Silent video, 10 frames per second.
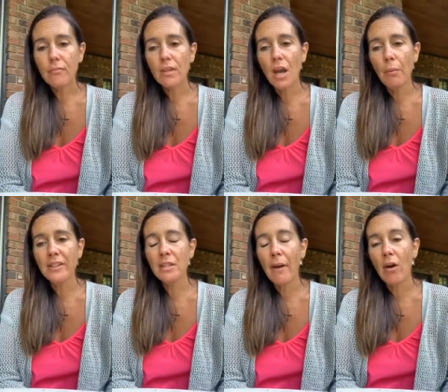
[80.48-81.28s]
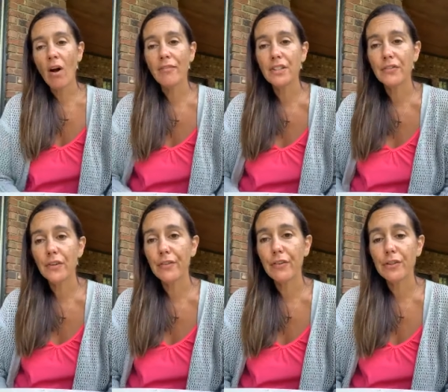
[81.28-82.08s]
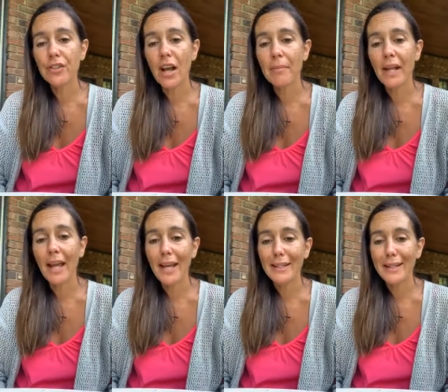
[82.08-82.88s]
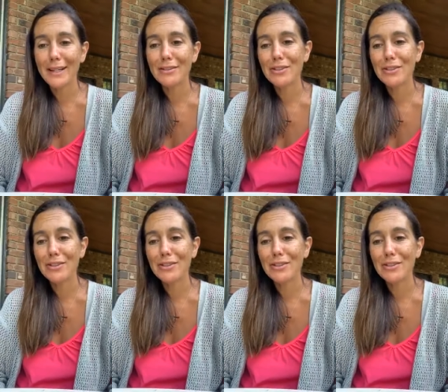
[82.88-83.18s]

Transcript: I went to my office for the first time and I hated it.